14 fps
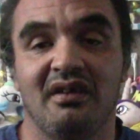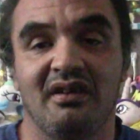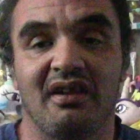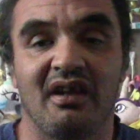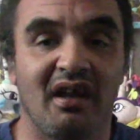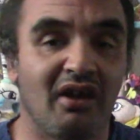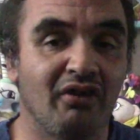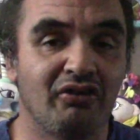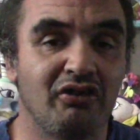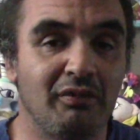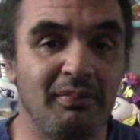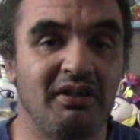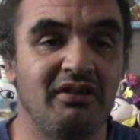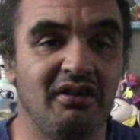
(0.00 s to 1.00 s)
that L G
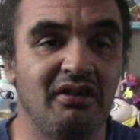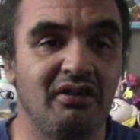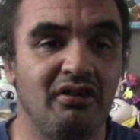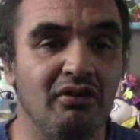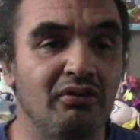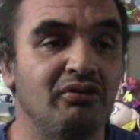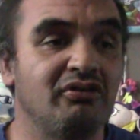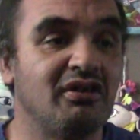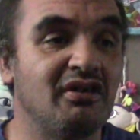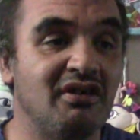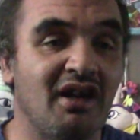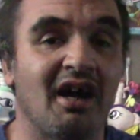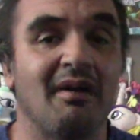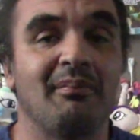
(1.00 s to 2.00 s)
B T Q should
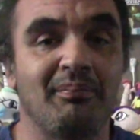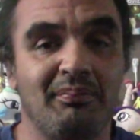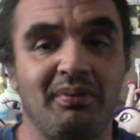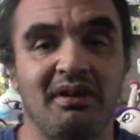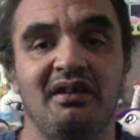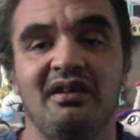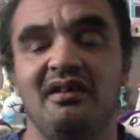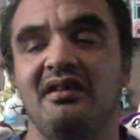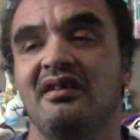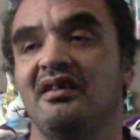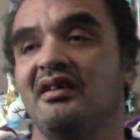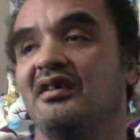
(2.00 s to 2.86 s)
not be